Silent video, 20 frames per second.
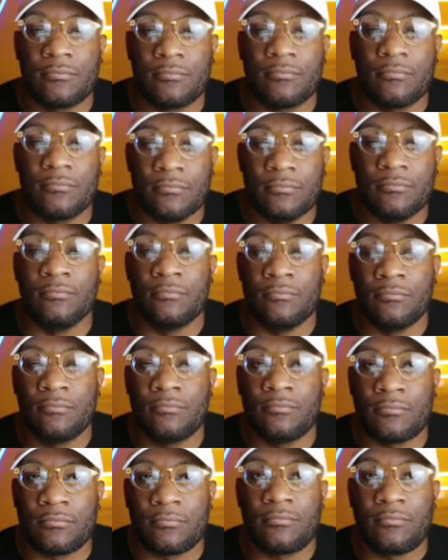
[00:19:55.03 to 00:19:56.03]

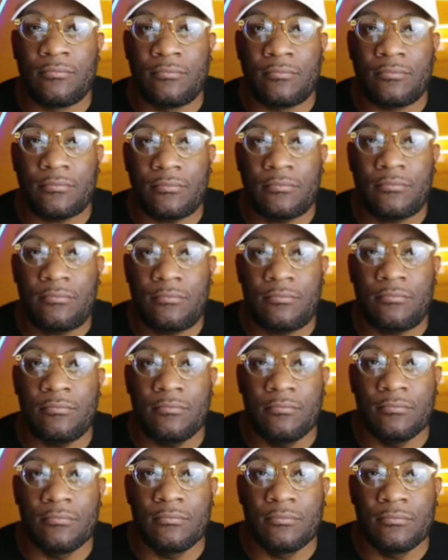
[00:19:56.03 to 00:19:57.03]

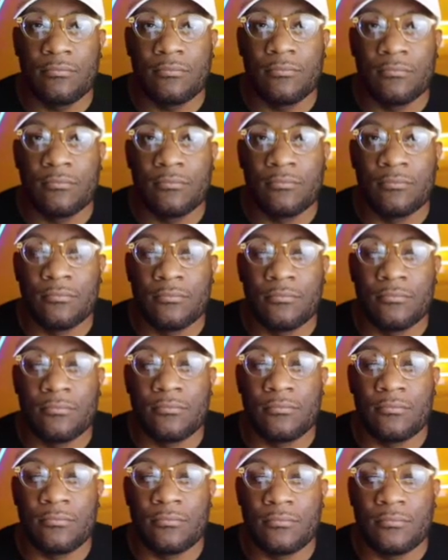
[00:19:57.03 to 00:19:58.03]

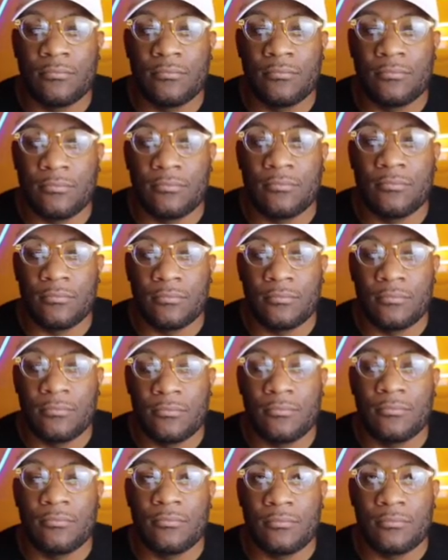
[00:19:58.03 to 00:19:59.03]

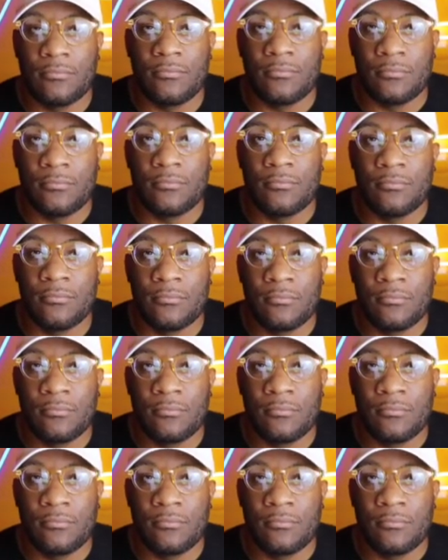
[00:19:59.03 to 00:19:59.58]
(not speaking)